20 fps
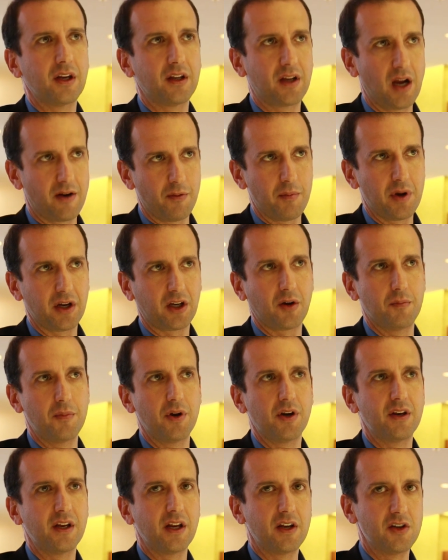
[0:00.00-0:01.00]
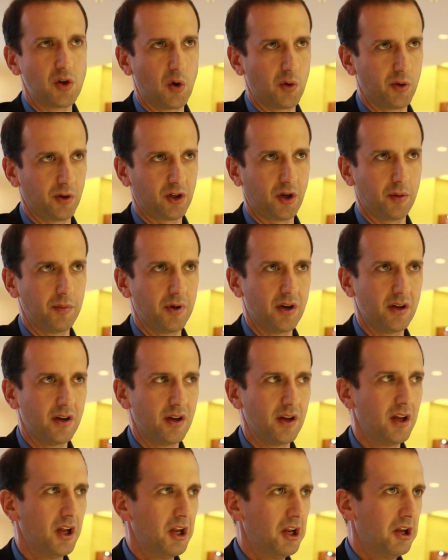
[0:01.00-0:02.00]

government community, and donor community,